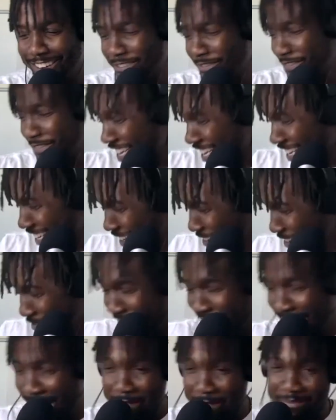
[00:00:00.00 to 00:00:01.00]
man, I'm
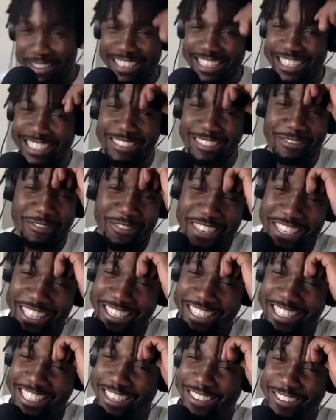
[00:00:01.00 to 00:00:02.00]
tapped into some really
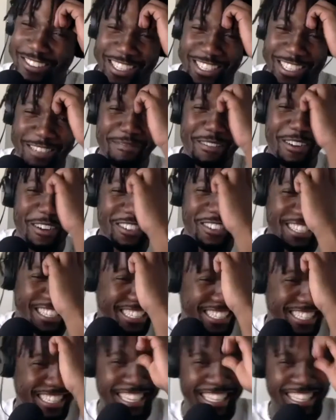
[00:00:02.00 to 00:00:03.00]
serious emotions
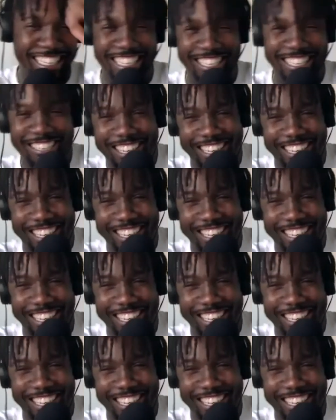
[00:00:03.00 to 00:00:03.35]
lately.